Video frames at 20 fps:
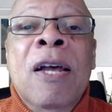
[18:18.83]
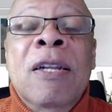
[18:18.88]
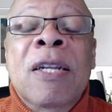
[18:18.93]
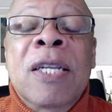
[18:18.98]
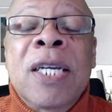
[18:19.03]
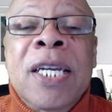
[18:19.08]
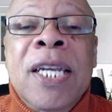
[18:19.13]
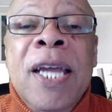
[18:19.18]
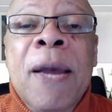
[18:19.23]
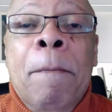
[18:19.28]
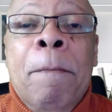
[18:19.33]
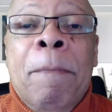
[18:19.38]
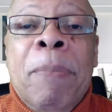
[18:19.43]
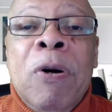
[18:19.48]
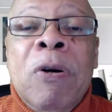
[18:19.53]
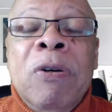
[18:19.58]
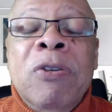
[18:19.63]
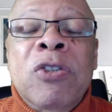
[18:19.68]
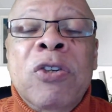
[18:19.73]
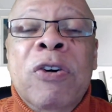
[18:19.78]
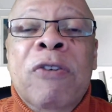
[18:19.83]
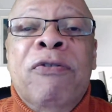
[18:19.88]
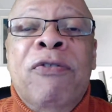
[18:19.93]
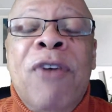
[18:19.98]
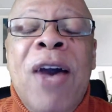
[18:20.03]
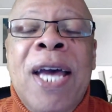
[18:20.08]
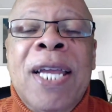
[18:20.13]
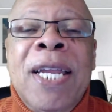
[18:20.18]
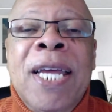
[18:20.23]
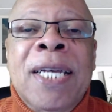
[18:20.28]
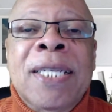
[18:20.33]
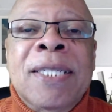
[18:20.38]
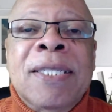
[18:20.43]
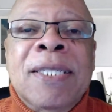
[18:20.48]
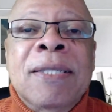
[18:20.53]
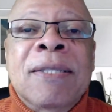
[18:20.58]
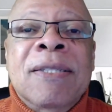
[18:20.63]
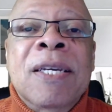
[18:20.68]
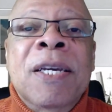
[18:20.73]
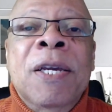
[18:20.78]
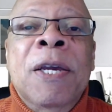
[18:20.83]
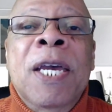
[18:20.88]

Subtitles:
looking at personal finances,